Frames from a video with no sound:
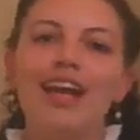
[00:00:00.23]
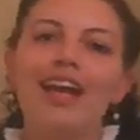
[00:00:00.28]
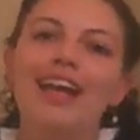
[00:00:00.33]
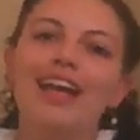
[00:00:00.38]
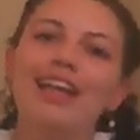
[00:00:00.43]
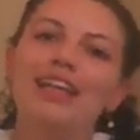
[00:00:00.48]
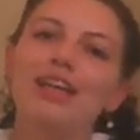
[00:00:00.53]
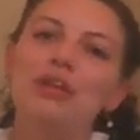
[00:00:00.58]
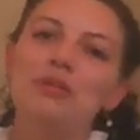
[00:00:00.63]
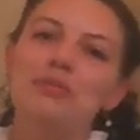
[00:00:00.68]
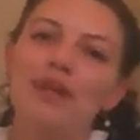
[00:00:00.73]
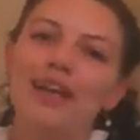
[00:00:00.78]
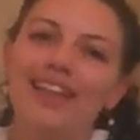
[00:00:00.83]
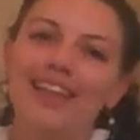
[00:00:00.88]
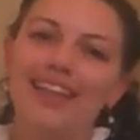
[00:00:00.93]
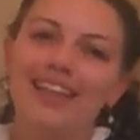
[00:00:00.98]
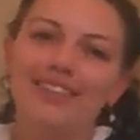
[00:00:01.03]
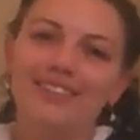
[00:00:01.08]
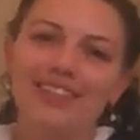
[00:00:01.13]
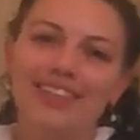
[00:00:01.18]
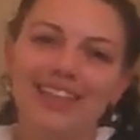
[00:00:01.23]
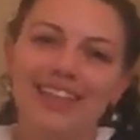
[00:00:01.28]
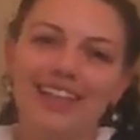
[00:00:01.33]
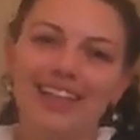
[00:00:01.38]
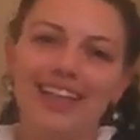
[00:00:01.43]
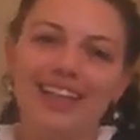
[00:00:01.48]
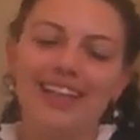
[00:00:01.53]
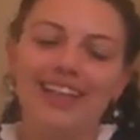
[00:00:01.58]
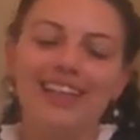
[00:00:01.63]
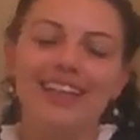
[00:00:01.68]
Hello, my lovely
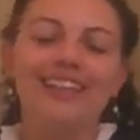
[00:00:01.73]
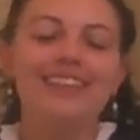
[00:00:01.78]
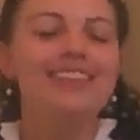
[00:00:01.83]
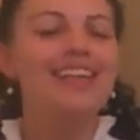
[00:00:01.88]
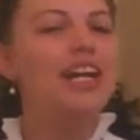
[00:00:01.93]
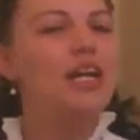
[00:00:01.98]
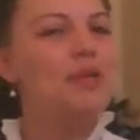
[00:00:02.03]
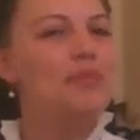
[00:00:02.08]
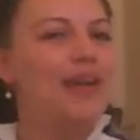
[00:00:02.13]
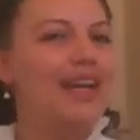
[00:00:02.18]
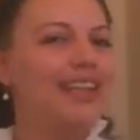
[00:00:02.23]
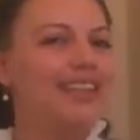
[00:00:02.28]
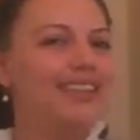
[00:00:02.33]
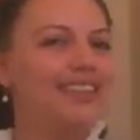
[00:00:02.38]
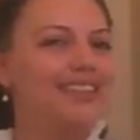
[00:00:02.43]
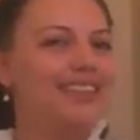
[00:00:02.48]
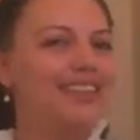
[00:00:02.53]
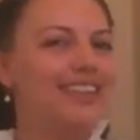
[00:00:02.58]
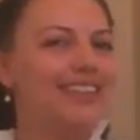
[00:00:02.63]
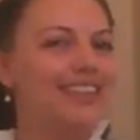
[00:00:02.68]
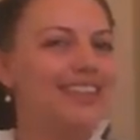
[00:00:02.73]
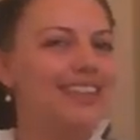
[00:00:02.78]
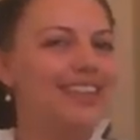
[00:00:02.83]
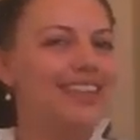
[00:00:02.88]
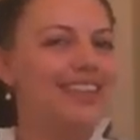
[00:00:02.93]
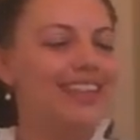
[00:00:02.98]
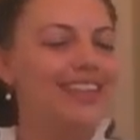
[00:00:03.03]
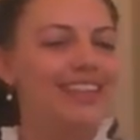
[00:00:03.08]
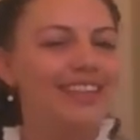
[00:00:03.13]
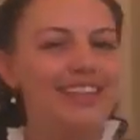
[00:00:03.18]
ladies. I'm Antique
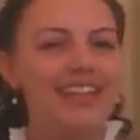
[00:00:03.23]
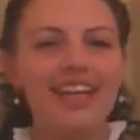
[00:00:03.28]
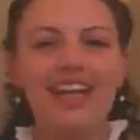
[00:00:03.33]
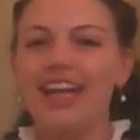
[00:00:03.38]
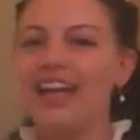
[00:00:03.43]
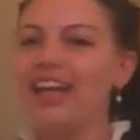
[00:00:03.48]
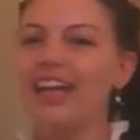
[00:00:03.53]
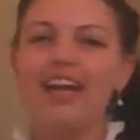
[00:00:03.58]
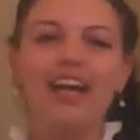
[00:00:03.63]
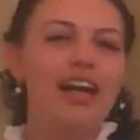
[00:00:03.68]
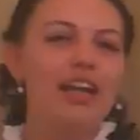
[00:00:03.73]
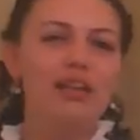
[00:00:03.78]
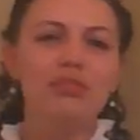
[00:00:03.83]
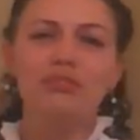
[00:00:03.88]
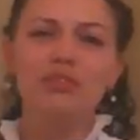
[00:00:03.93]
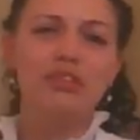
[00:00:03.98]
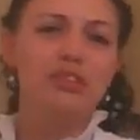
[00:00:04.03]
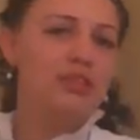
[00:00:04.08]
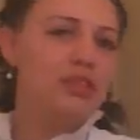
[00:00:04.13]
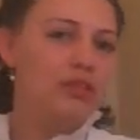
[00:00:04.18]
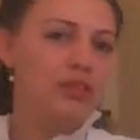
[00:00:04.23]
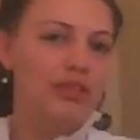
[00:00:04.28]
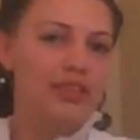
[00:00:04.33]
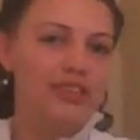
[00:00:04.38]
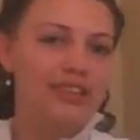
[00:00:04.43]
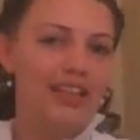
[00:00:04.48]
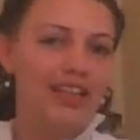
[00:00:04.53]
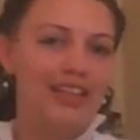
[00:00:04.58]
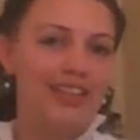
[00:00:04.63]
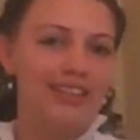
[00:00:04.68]
Athena, and I am so
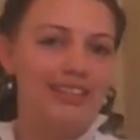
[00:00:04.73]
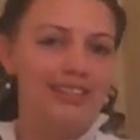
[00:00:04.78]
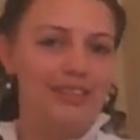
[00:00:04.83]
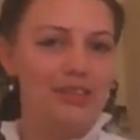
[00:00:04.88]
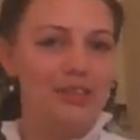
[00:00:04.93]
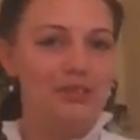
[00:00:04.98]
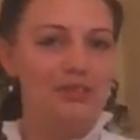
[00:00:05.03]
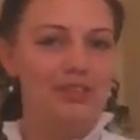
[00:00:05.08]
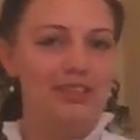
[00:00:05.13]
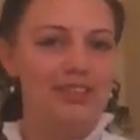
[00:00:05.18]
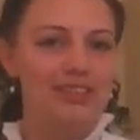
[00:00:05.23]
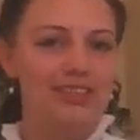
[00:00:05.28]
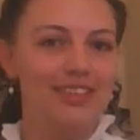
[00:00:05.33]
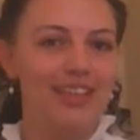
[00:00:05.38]
excited to see you all